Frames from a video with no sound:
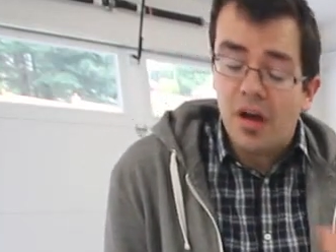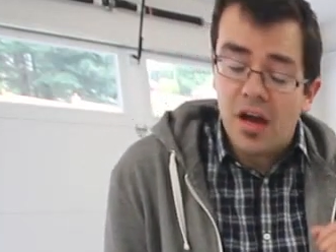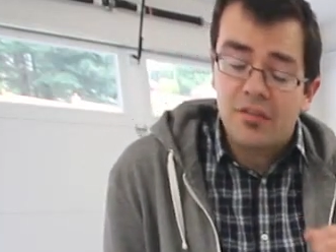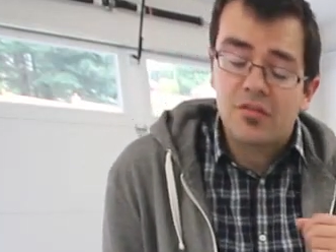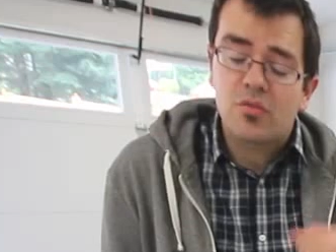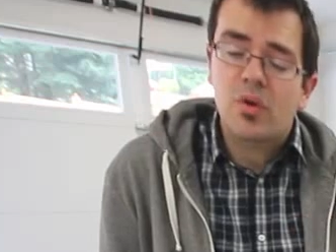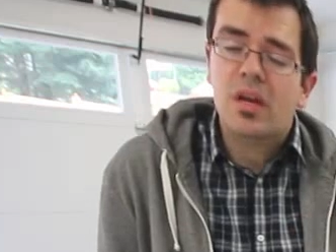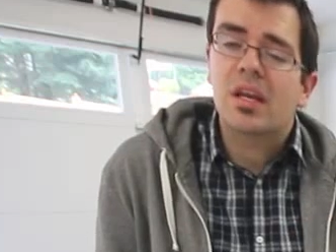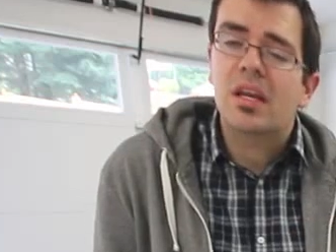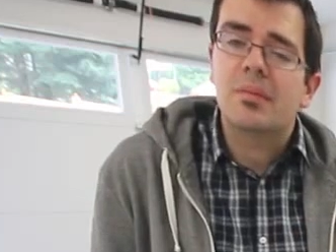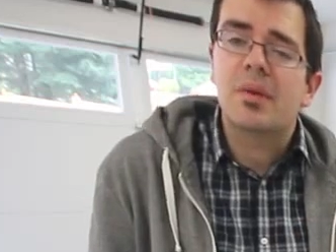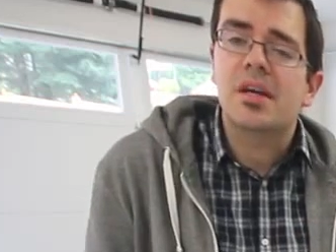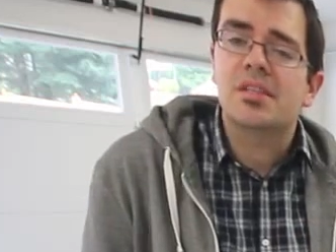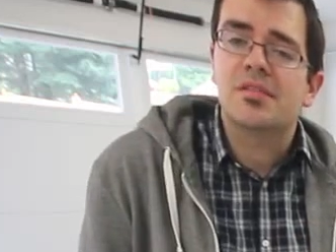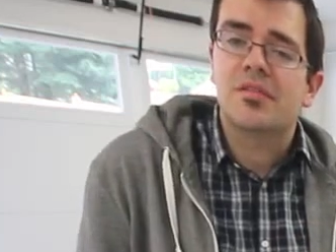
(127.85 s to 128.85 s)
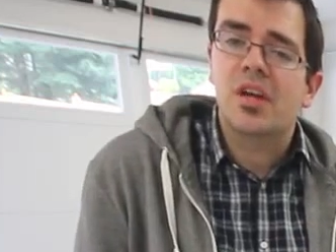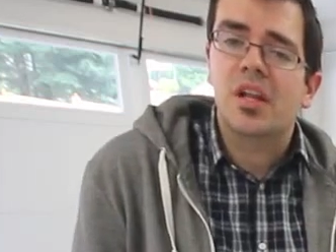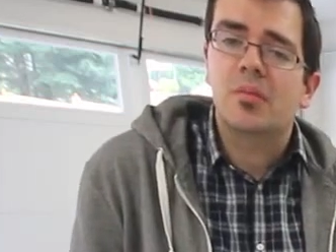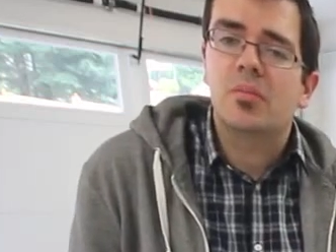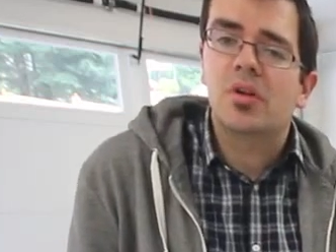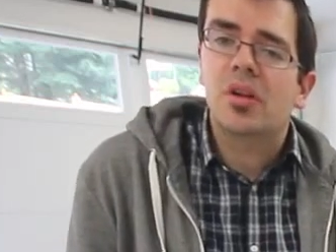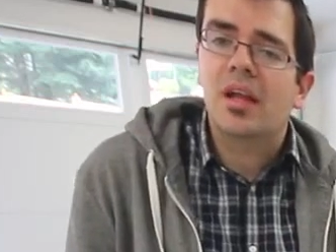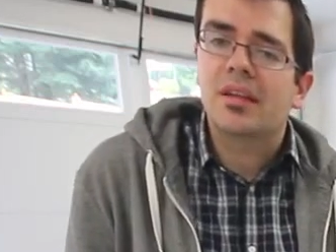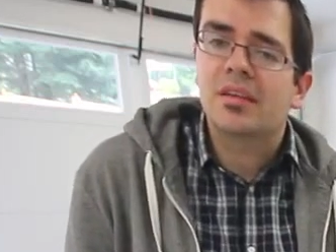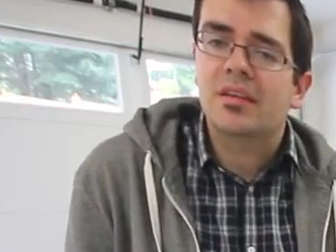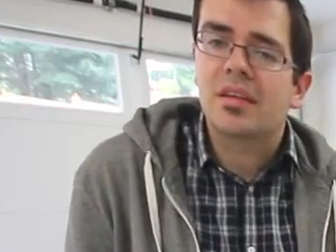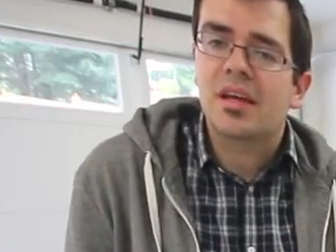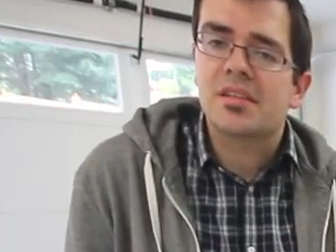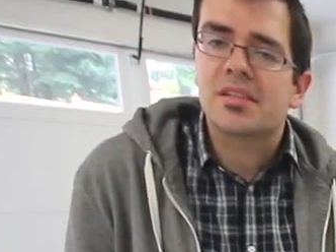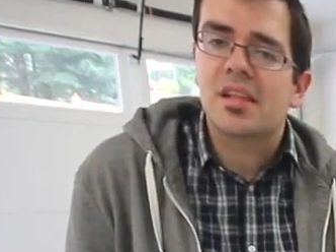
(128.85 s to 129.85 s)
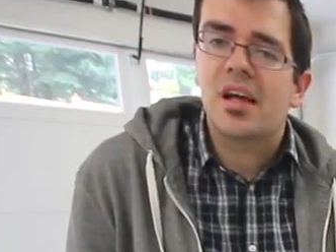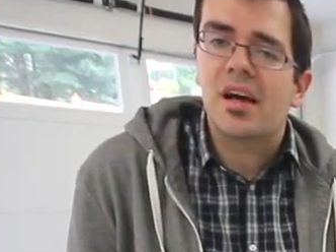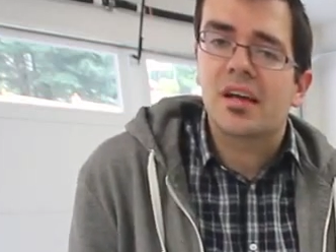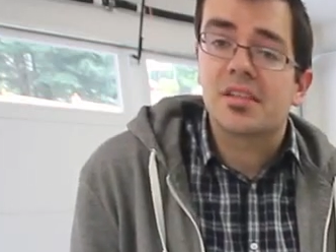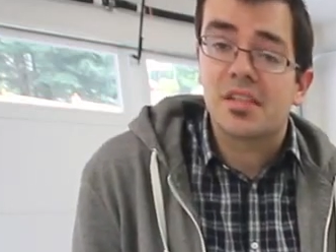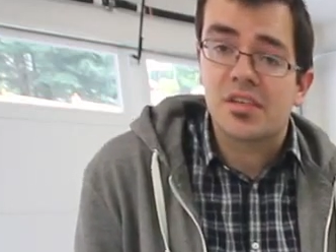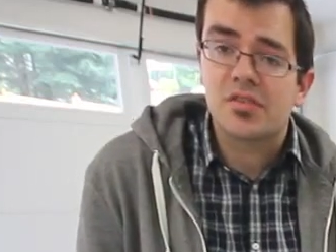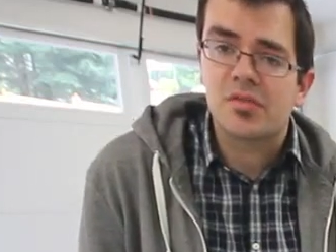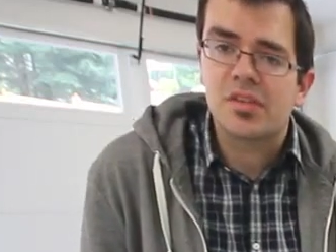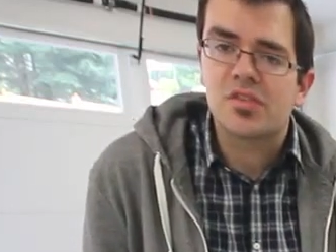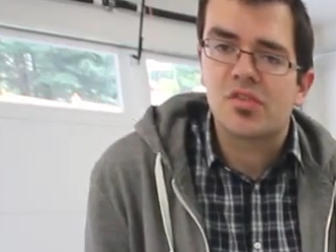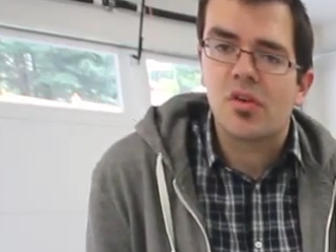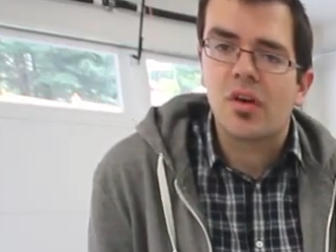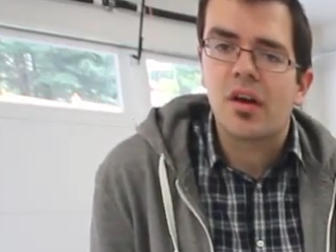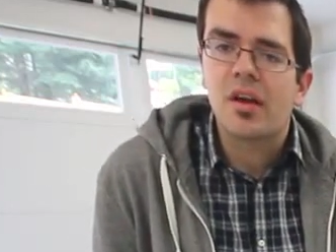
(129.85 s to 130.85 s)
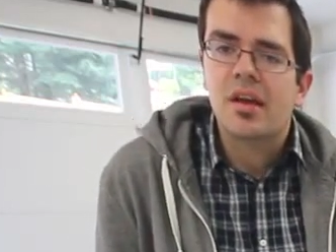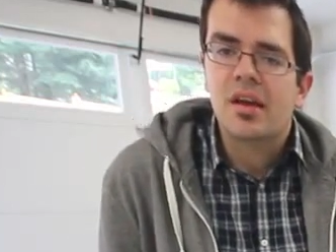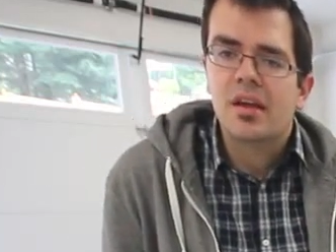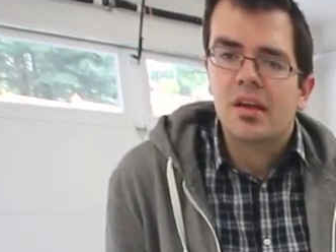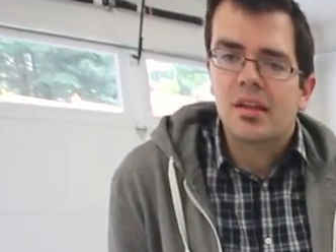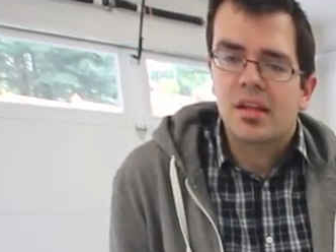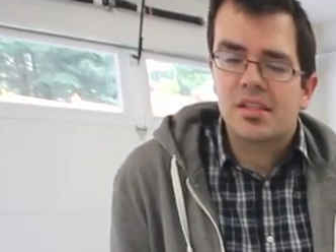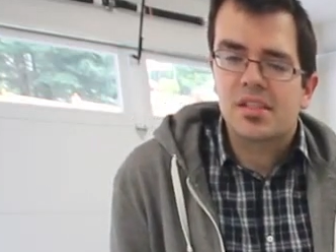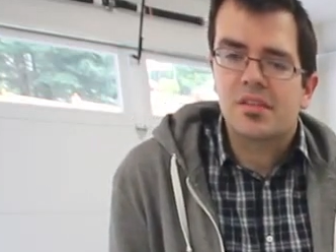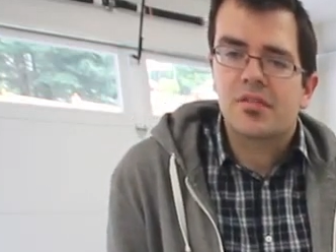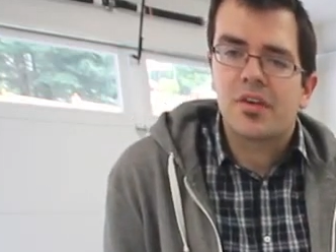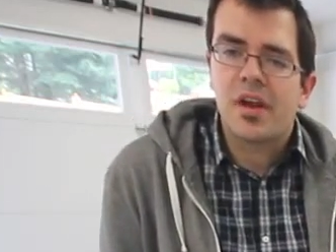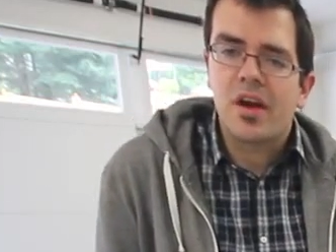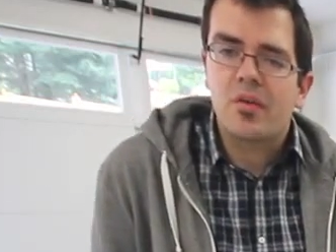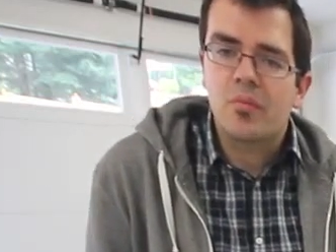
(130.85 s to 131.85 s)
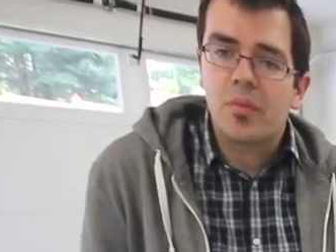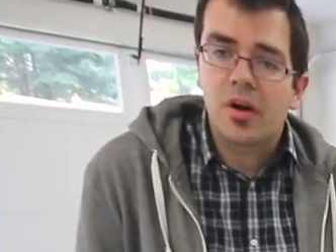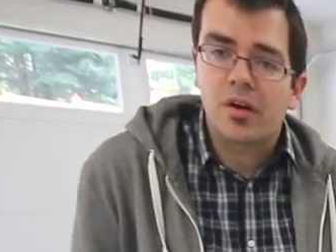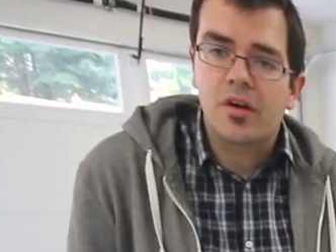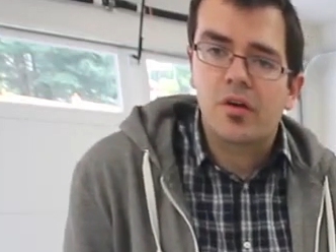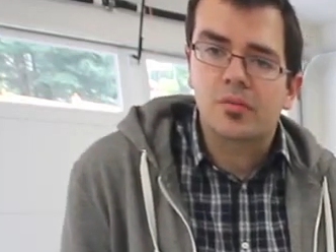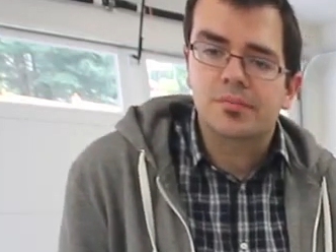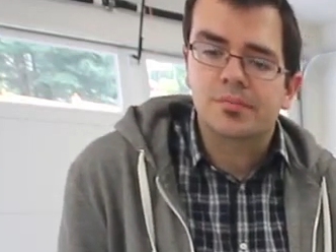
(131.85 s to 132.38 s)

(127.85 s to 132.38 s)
520 NEMA is available at the Tesla accessory store. That's it for now, Marko.